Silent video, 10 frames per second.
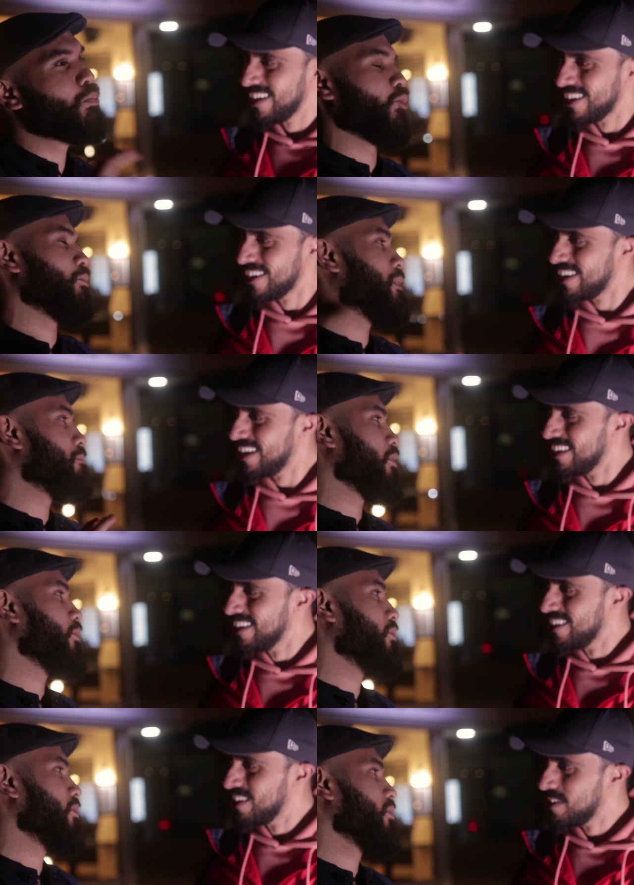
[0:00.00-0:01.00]
Speaker 1: brought me,
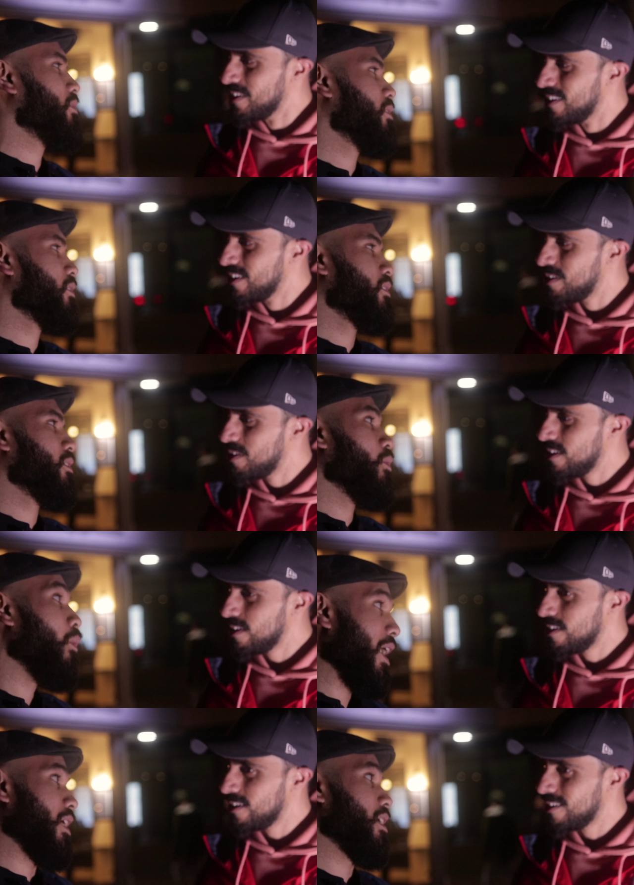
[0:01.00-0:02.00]
bro?
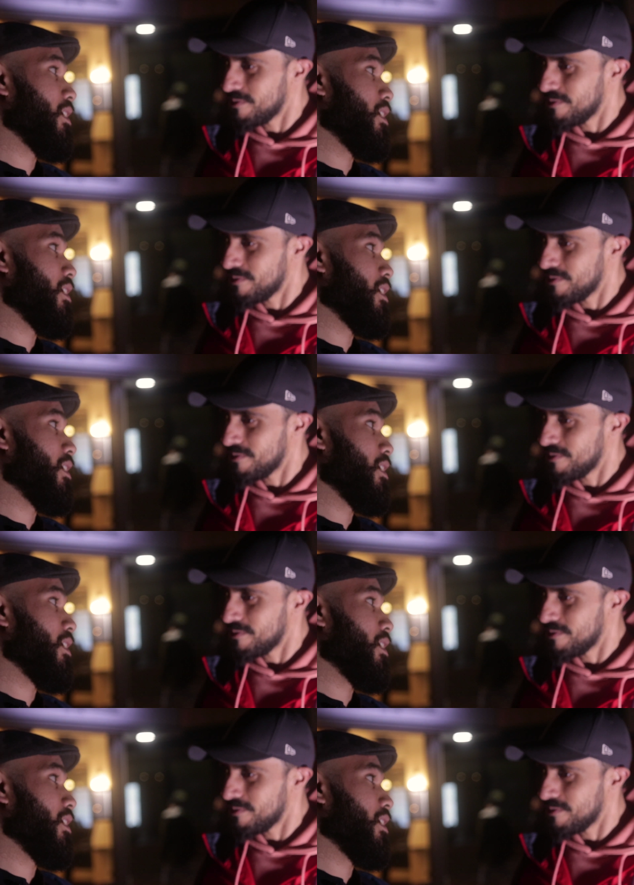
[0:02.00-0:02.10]
Where?